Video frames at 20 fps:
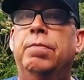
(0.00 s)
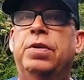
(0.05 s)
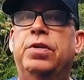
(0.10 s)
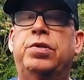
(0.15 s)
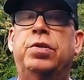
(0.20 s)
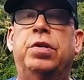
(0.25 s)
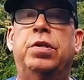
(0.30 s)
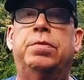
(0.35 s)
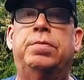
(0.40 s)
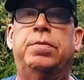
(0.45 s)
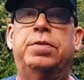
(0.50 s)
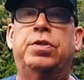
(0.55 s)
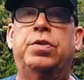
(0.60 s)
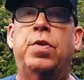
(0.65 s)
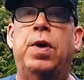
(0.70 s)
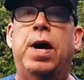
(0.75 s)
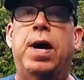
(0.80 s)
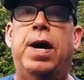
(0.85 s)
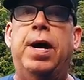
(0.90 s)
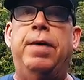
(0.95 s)
Be sure to
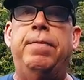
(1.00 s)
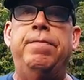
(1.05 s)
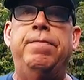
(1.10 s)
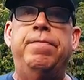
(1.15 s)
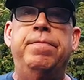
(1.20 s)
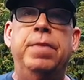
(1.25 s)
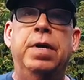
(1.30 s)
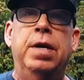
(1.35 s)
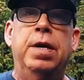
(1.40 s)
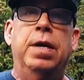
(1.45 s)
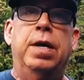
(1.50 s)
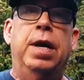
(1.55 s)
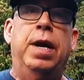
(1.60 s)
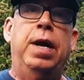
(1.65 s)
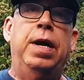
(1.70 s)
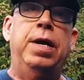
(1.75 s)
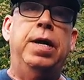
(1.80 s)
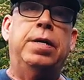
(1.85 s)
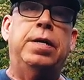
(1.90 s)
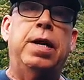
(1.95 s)
subscribe
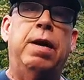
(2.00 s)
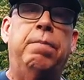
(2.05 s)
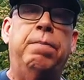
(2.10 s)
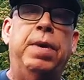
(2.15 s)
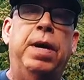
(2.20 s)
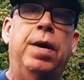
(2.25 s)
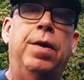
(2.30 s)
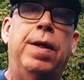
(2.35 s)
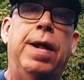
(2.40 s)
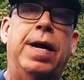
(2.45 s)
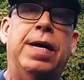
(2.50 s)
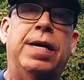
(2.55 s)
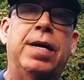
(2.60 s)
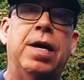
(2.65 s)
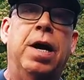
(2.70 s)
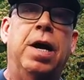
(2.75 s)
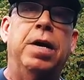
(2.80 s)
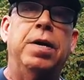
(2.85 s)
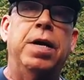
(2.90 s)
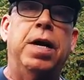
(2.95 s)
and hit that bell
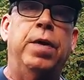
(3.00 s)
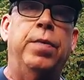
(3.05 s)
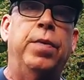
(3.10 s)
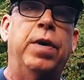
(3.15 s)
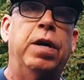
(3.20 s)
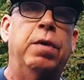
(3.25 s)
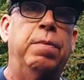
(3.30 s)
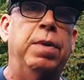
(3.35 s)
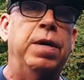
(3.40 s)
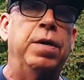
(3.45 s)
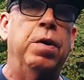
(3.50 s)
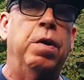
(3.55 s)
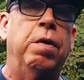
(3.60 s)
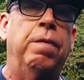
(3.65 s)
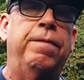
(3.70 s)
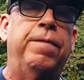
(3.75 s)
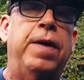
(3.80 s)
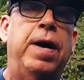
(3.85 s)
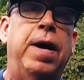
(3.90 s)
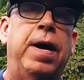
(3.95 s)
icon. That way you'll be
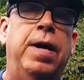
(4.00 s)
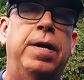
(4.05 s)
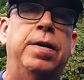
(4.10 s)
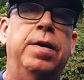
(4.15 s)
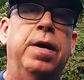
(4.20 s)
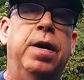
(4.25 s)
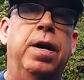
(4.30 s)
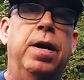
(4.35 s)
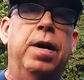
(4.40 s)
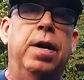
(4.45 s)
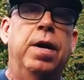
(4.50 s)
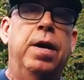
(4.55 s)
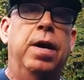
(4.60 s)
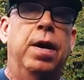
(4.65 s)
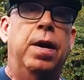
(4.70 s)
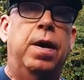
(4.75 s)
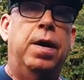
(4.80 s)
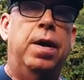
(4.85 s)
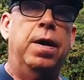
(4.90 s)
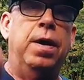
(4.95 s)
notified
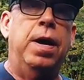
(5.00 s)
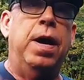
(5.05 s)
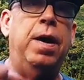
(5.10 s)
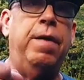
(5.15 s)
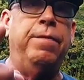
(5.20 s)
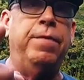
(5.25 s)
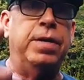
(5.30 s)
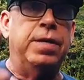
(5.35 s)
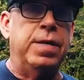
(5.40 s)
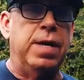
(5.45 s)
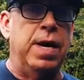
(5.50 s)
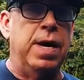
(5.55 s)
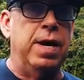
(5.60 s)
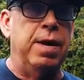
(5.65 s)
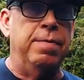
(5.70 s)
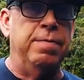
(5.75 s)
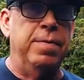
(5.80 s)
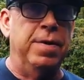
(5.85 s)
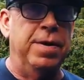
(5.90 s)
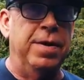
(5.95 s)
every
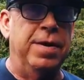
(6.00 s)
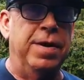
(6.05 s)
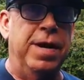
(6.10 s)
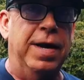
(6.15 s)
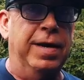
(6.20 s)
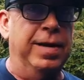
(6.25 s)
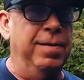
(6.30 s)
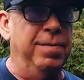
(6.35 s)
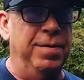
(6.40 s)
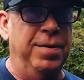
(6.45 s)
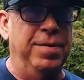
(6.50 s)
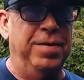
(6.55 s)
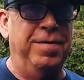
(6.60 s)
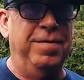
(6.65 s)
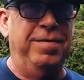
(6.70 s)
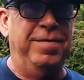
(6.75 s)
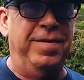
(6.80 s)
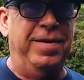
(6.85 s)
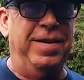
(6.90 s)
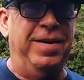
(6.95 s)
time I upload
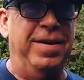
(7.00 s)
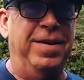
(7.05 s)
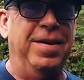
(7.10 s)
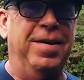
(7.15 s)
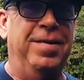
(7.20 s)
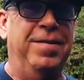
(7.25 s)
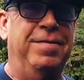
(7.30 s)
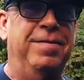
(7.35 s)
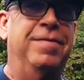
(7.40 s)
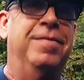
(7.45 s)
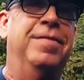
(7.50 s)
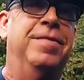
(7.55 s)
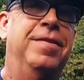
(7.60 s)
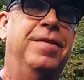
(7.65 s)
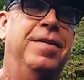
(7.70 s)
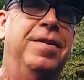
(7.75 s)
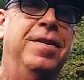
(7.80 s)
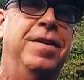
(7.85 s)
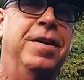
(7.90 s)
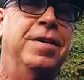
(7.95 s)
a video.
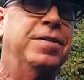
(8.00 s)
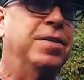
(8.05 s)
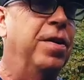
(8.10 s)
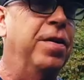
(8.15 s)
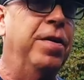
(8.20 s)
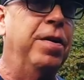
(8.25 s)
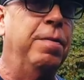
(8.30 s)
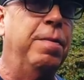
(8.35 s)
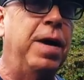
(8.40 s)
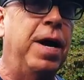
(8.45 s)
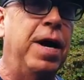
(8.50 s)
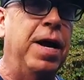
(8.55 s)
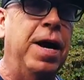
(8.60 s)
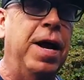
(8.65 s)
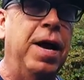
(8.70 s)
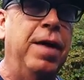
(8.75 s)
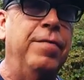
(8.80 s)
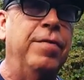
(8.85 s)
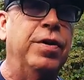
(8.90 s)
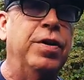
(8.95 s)
So everybody
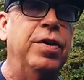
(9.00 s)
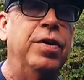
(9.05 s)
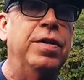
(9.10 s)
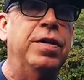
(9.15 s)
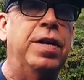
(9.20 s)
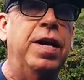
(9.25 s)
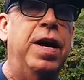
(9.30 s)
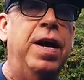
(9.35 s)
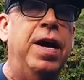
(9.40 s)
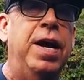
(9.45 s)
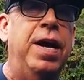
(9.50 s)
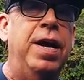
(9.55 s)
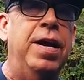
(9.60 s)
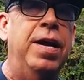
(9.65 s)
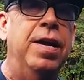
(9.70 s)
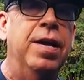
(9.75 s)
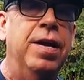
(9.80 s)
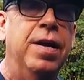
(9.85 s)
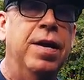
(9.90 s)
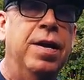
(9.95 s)
have a good day.
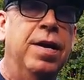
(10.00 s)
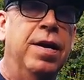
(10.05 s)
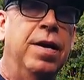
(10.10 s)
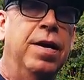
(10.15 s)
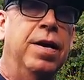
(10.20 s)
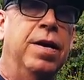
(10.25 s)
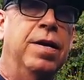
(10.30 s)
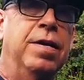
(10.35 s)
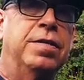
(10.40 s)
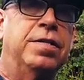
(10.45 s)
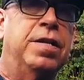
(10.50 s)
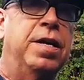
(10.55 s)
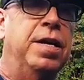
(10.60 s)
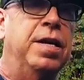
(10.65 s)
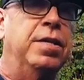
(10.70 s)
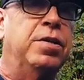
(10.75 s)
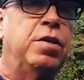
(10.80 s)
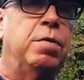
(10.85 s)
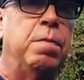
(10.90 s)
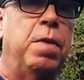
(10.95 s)
See
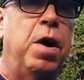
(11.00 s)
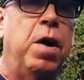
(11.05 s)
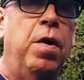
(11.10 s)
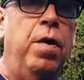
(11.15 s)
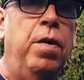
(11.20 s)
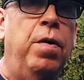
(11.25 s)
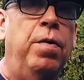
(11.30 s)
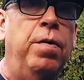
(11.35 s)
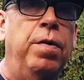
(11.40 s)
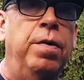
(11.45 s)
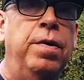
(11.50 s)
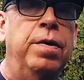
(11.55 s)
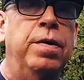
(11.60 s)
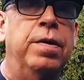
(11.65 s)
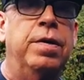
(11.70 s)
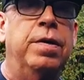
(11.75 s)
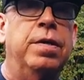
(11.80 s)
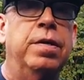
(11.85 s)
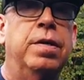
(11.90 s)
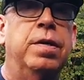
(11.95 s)
you tomorrow.
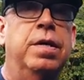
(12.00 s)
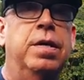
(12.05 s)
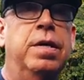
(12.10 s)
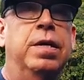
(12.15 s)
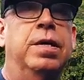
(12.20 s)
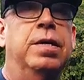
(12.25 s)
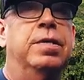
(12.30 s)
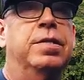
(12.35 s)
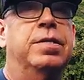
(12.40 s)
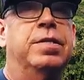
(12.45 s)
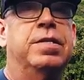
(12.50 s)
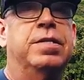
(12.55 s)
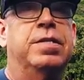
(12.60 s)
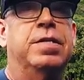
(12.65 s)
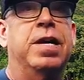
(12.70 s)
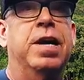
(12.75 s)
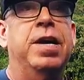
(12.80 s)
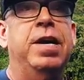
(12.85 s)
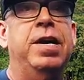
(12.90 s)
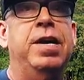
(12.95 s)

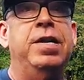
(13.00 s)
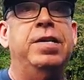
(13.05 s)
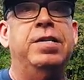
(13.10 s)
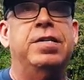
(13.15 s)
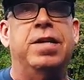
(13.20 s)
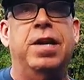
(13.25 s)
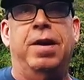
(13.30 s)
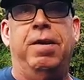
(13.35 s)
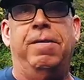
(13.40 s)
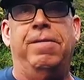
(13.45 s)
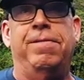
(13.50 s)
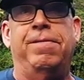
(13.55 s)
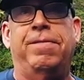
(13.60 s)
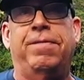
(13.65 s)
Stay safe.